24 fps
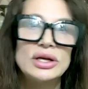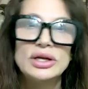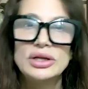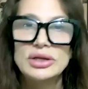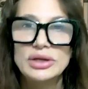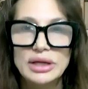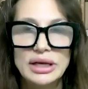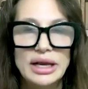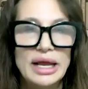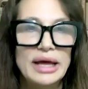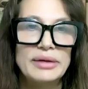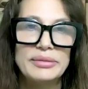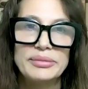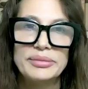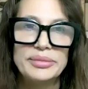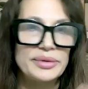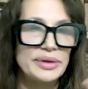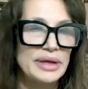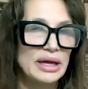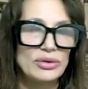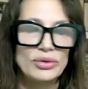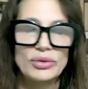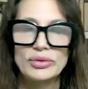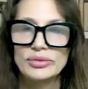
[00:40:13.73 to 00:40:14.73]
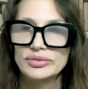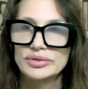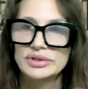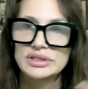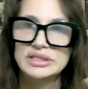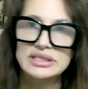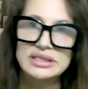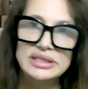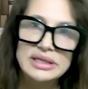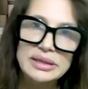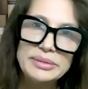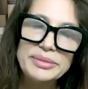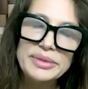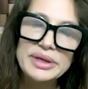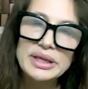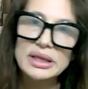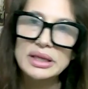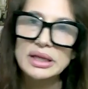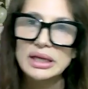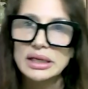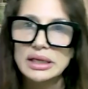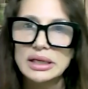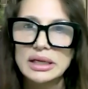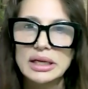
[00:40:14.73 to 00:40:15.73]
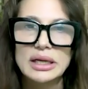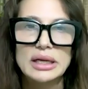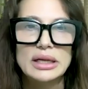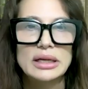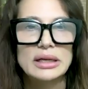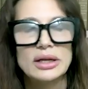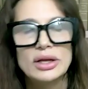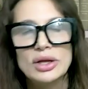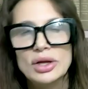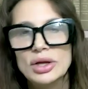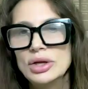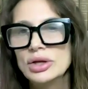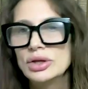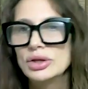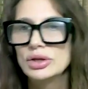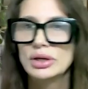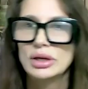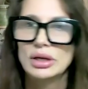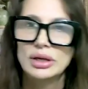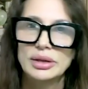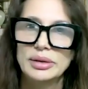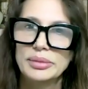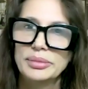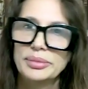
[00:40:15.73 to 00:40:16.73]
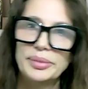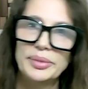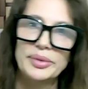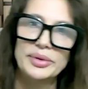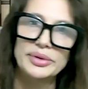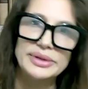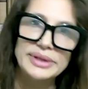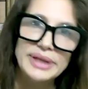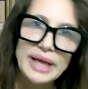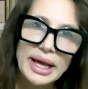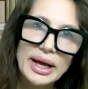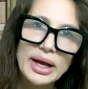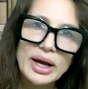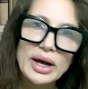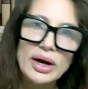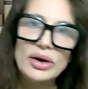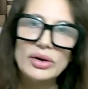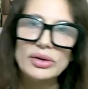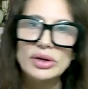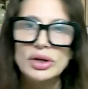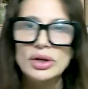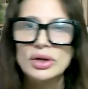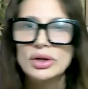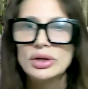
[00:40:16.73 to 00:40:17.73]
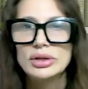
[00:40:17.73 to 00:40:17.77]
you're going to get overstimulated, you're going to get burnt out.